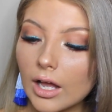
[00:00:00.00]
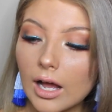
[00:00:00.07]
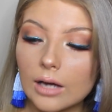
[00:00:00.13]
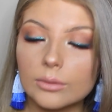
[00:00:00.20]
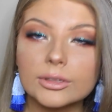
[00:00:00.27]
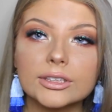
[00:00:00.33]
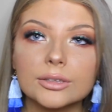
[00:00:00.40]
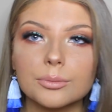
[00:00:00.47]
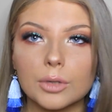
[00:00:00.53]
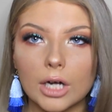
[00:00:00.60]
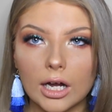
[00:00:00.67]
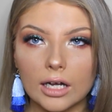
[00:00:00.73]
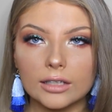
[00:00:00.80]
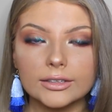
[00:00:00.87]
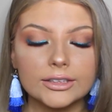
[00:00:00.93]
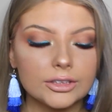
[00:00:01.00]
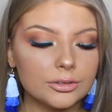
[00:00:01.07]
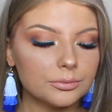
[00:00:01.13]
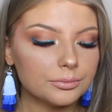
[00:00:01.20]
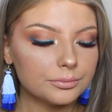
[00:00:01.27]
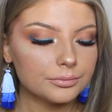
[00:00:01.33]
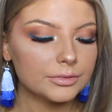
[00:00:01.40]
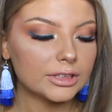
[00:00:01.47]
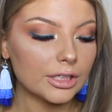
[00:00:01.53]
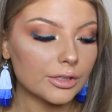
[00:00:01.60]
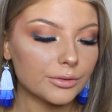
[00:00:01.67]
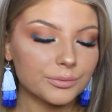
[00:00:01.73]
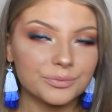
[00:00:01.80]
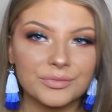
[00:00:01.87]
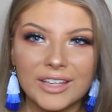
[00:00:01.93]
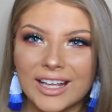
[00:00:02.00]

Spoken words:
I was surprised. So